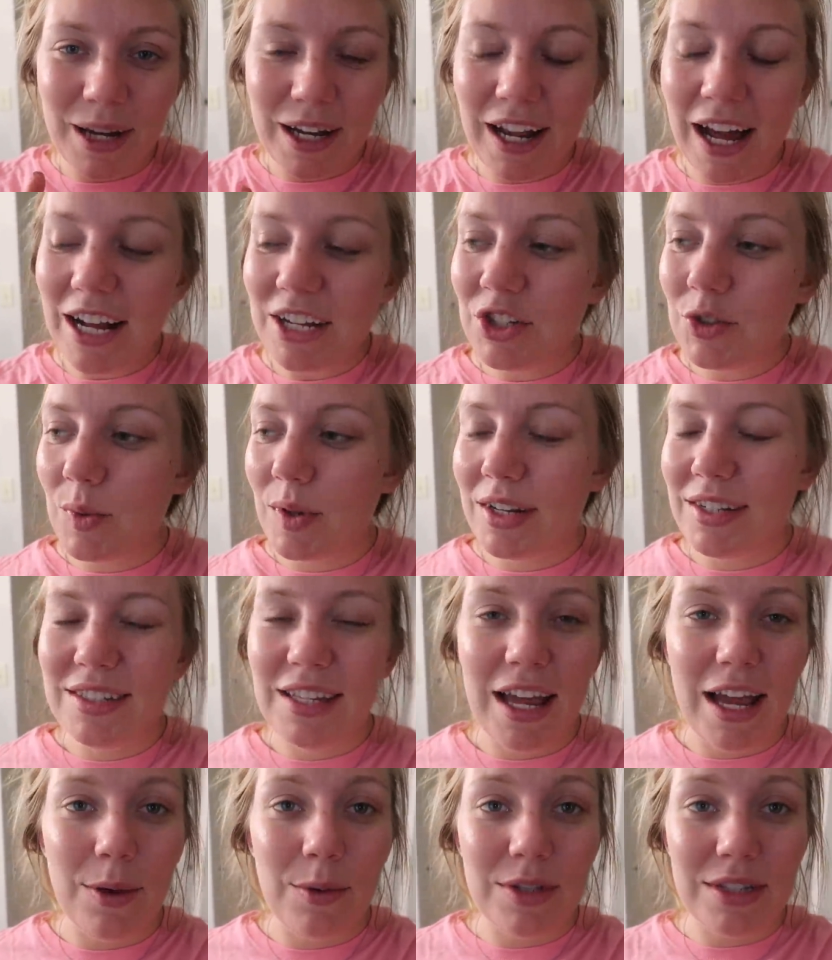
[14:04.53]
But I just wanted to
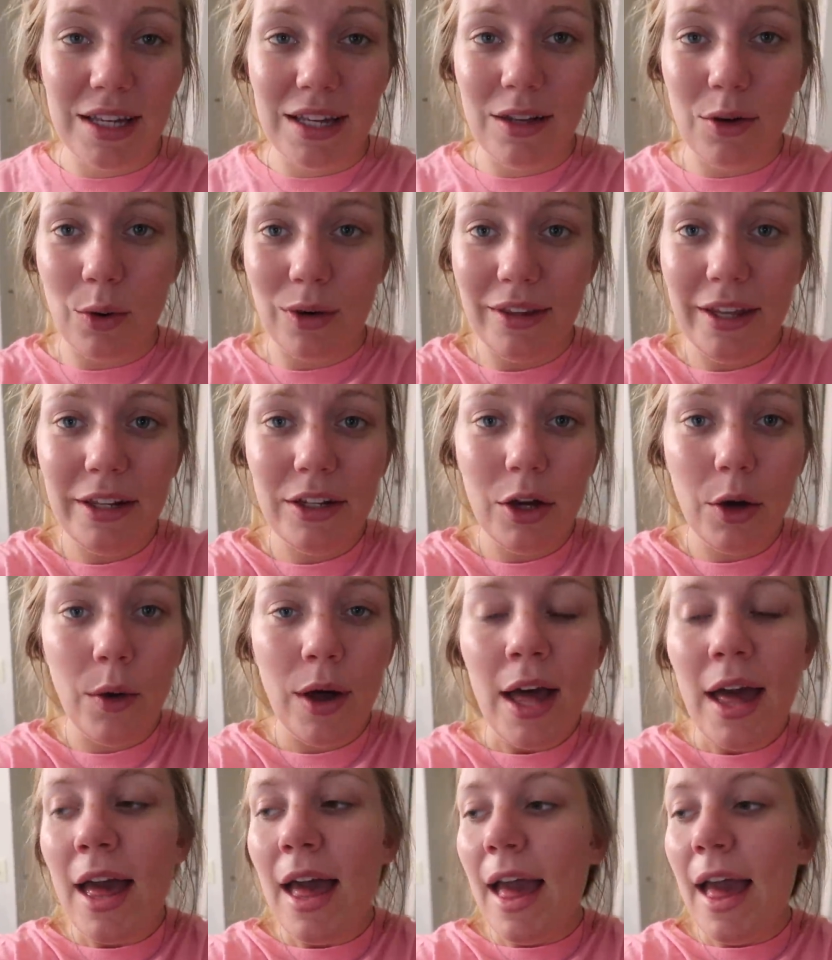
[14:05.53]
say I was in Orlando